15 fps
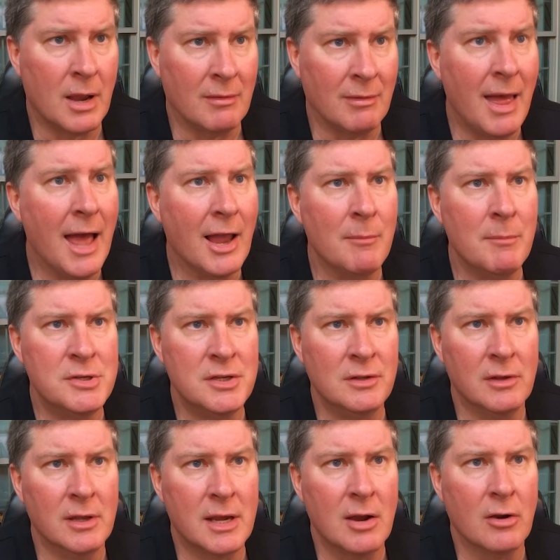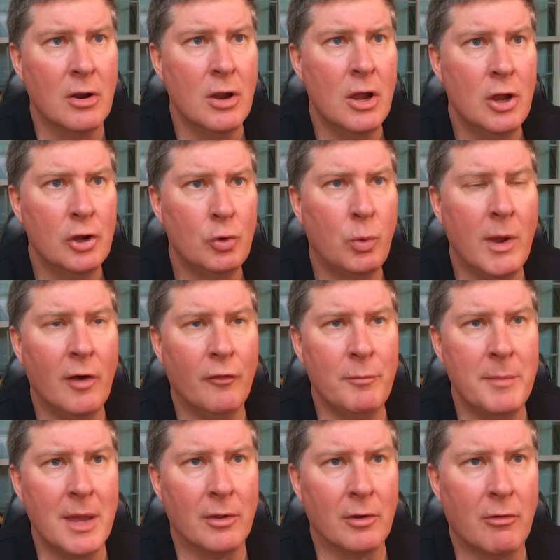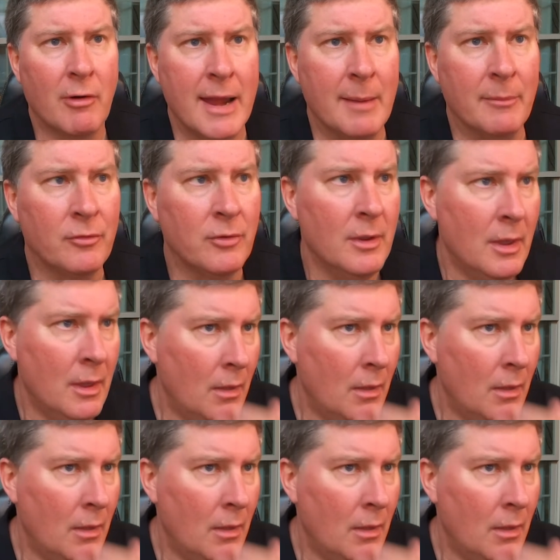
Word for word: I like them, but you look here, 12 milligrams.